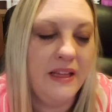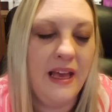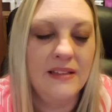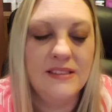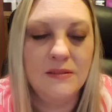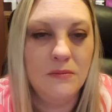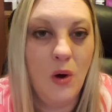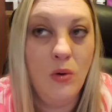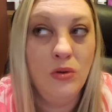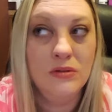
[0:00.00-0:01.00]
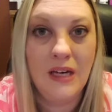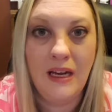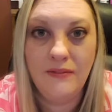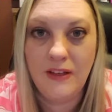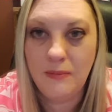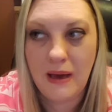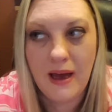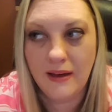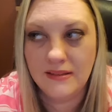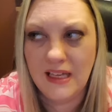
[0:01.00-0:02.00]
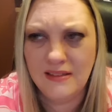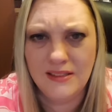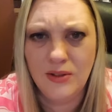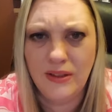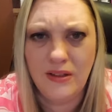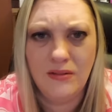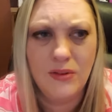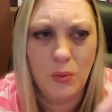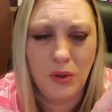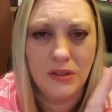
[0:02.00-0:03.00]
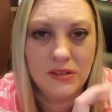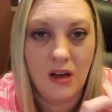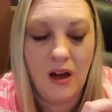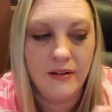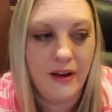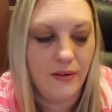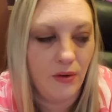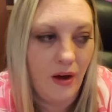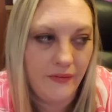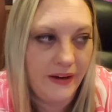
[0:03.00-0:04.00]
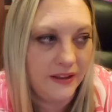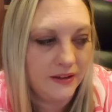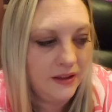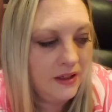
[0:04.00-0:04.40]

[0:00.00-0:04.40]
They had some old IV bags that still had the words Continental on there.